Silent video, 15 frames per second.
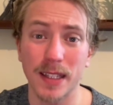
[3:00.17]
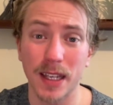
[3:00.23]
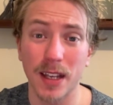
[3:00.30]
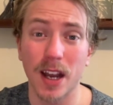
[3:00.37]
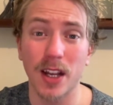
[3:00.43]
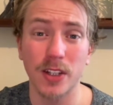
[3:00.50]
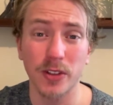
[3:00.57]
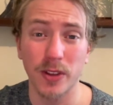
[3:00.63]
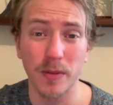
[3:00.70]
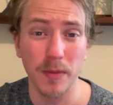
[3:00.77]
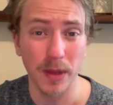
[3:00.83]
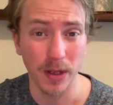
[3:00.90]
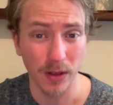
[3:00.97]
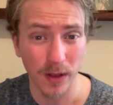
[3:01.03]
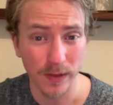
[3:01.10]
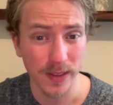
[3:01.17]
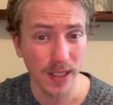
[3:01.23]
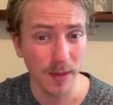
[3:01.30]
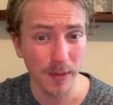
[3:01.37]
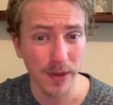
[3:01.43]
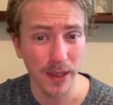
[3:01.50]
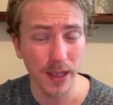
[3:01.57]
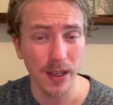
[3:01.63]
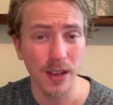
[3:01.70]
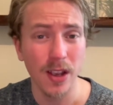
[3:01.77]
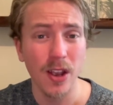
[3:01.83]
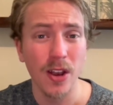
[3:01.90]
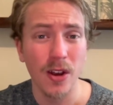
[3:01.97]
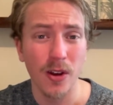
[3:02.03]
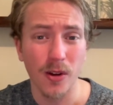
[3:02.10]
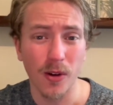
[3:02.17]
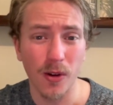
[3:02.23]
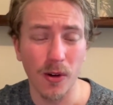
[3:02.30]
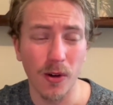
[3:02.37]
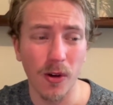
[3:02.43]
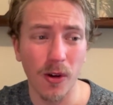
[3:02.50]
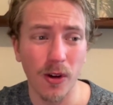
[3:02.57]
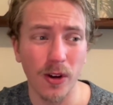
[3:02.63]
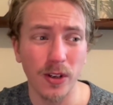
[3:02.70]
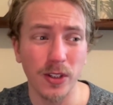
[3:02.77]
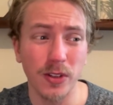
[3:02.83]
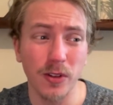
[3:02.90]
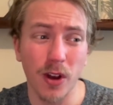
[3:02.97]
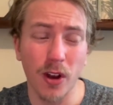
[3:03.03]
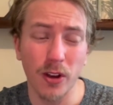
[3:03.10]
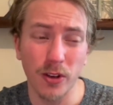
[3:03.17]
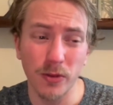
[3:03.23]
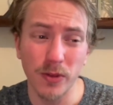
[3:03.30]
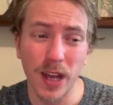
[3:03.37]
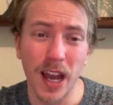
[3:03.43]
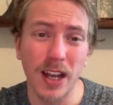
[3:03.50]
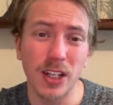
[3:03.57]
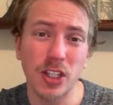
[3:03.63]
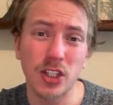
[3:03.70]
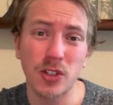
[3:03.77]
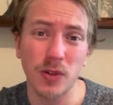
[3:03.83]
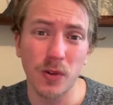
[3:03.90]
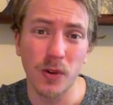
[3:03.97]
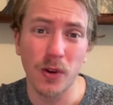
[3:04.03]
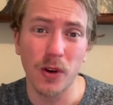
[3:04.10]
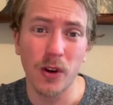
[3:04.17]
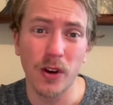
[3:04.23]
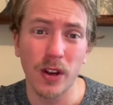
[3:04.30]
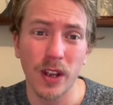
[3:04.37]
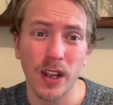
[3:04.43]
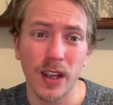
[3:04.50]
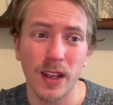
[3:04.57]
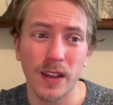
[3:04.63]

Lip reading: I caught you in the middle of something? Or are you not sure